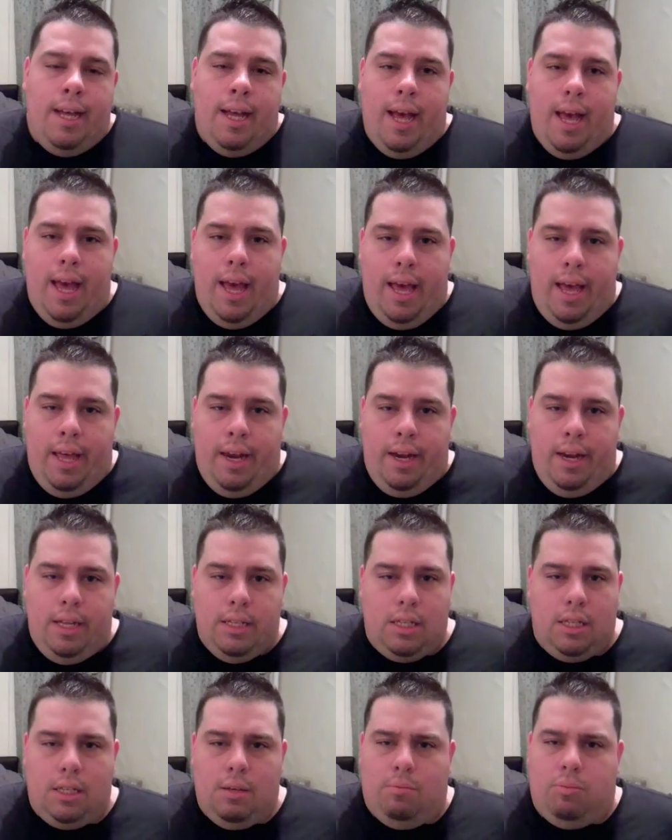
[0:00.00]
And
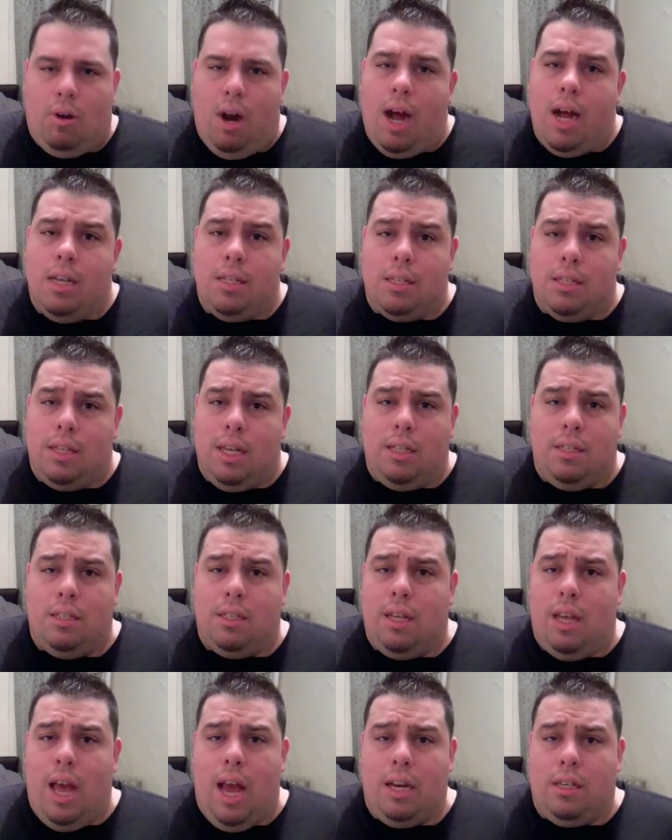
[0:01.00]
it's a surprise because I
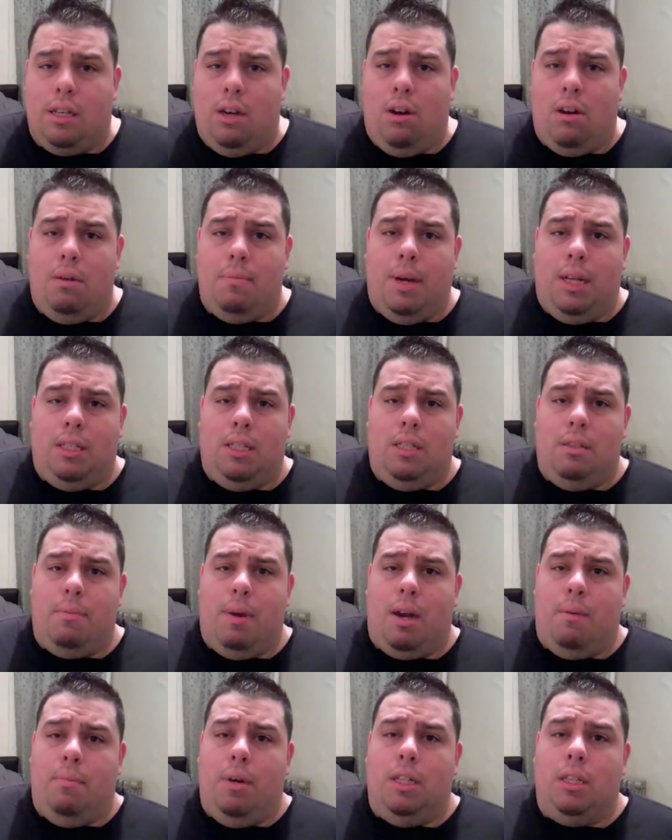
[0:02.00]
just actually heard about these
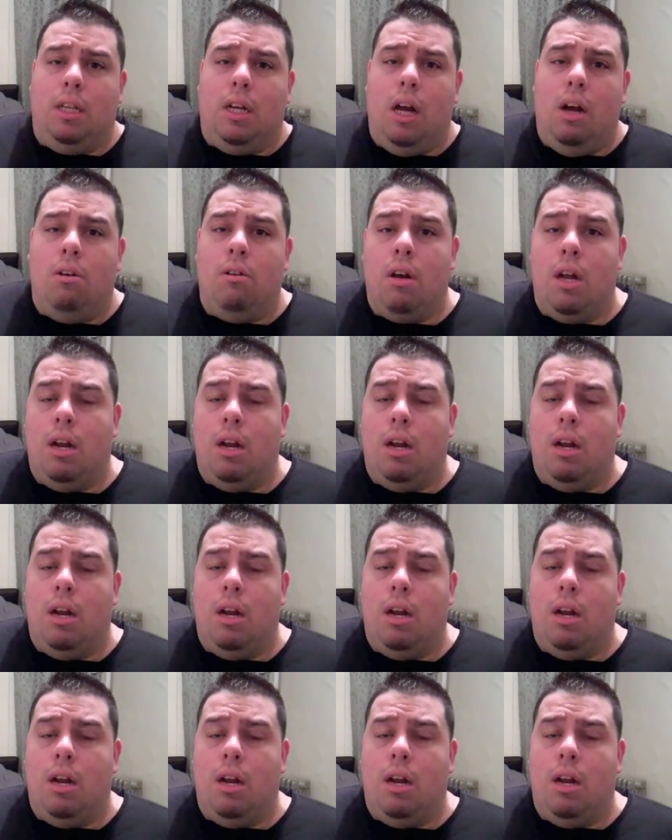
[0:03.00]
about a month ago,